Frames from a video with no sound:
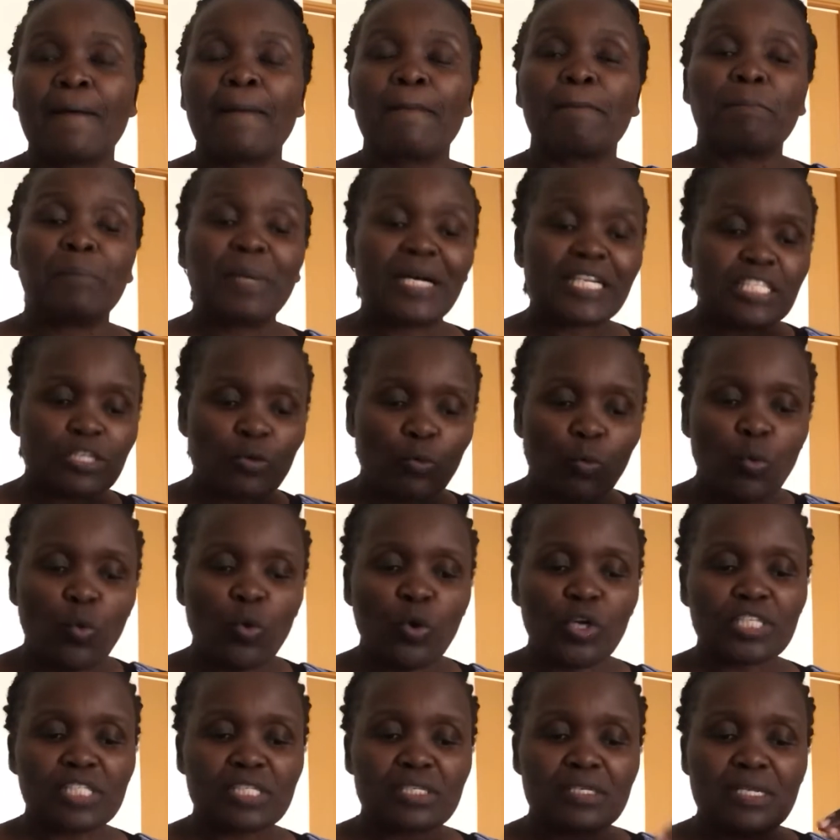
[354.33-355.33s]
But
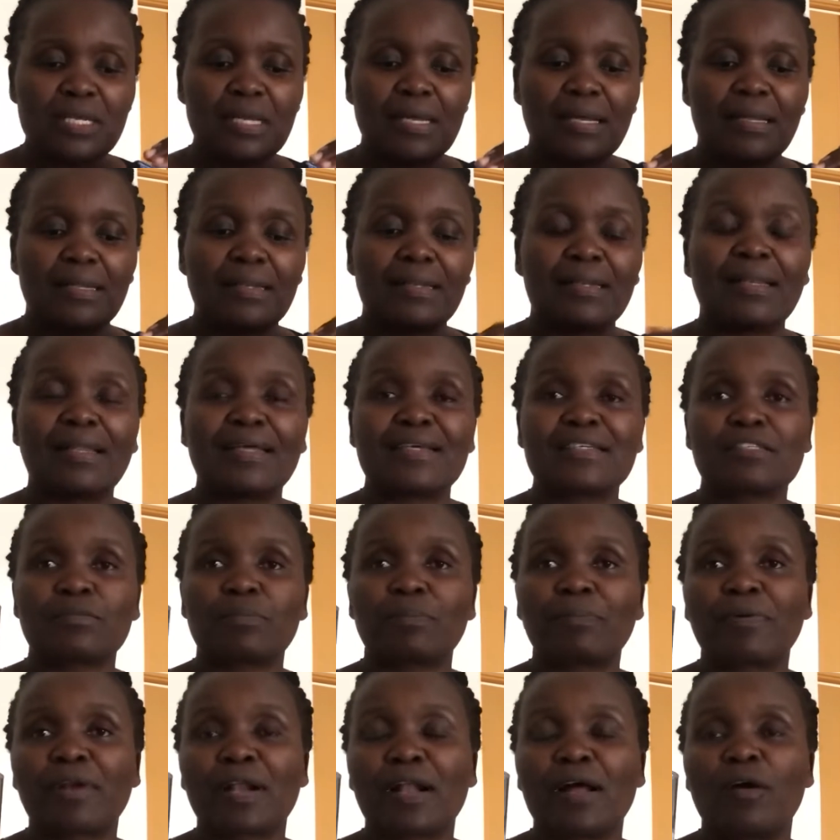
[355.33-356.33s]
what Les
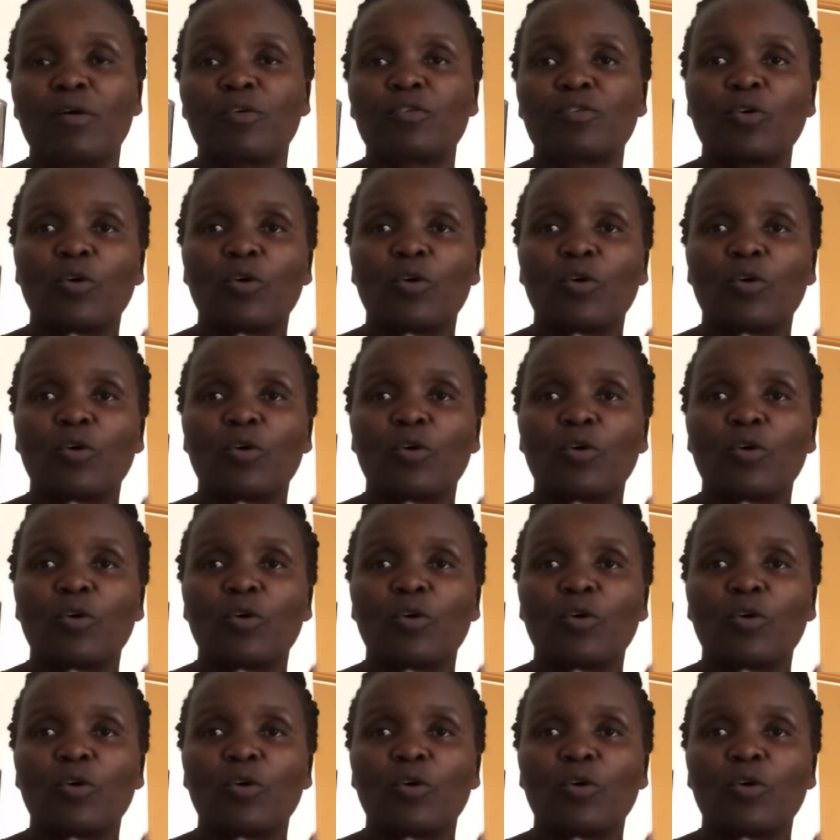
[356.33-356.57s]
Brown